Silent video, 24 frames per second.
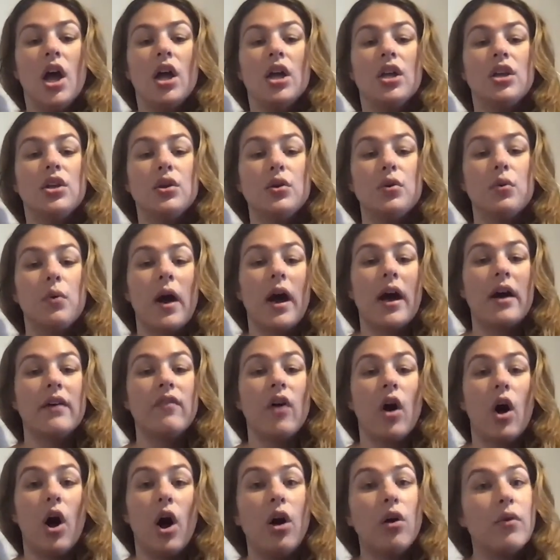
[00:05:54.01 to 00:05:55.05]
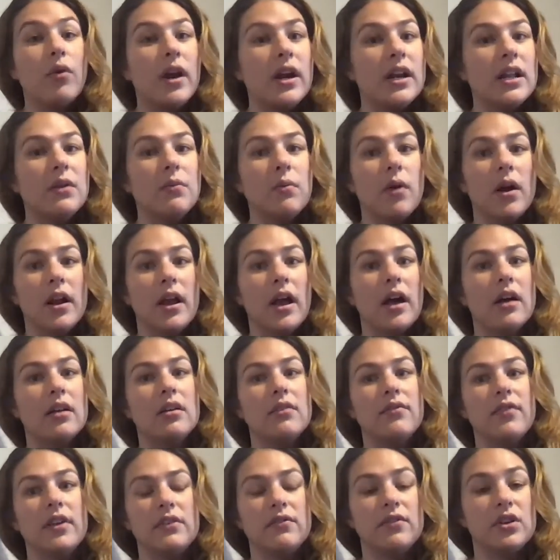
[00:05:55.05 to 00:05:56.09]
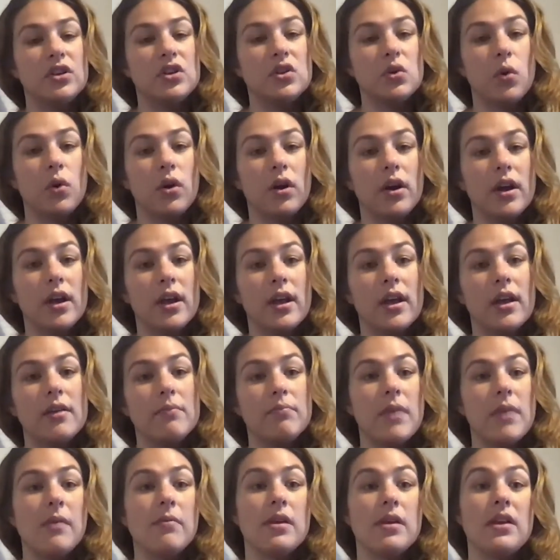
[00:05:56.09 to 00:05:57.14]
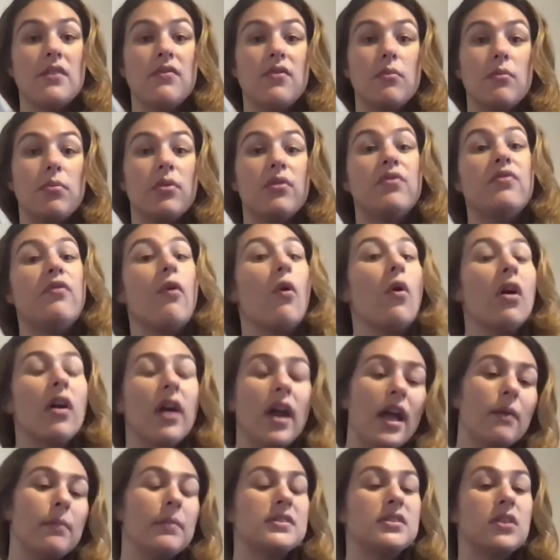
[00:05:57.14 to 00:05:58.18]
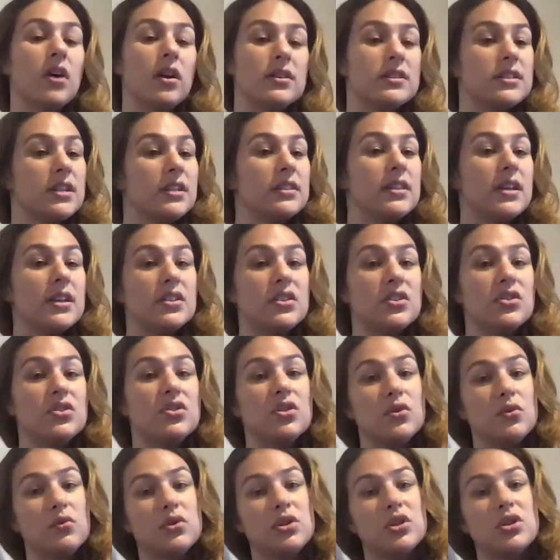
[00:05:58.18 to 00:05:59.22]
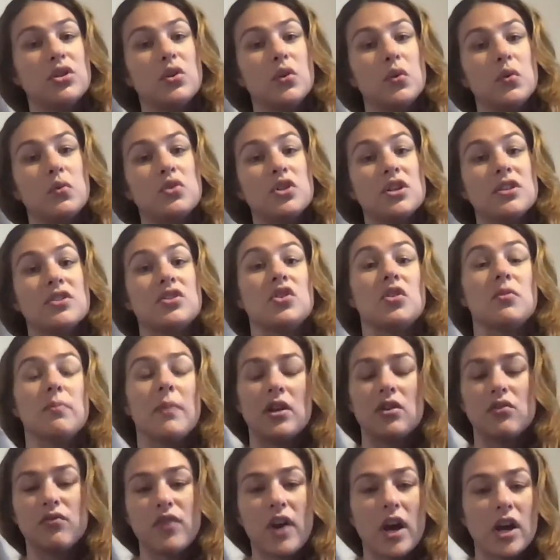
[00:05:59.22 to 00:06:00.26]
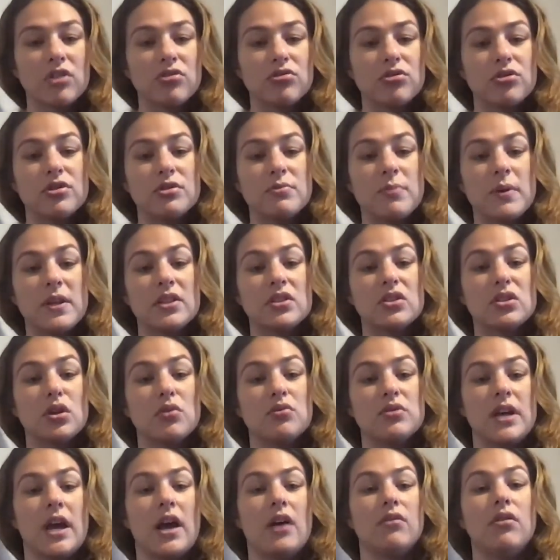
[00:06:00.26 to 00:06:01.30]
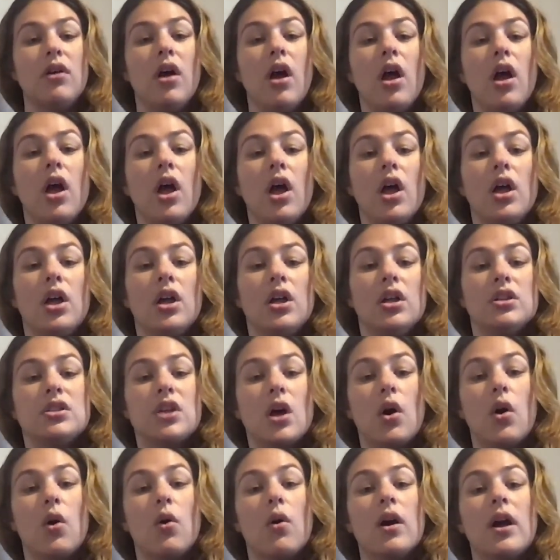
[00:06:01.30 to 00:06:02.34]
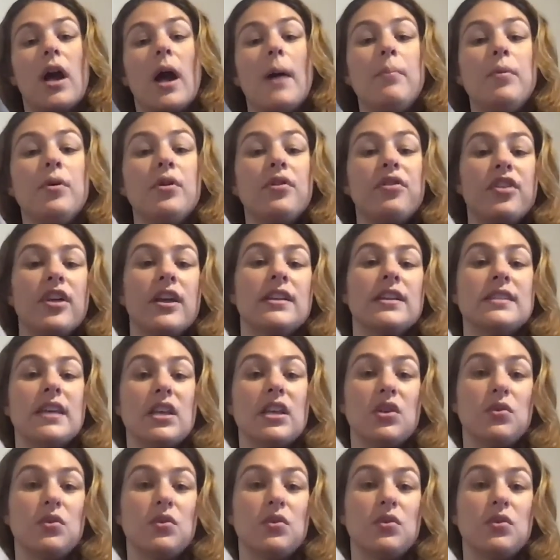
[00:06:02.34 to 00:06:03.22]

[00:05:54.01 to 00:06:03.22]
you have already run out of inventory, maybe even before Amazon did this, due to just your manufacturers being slowed down. So a couple of things that you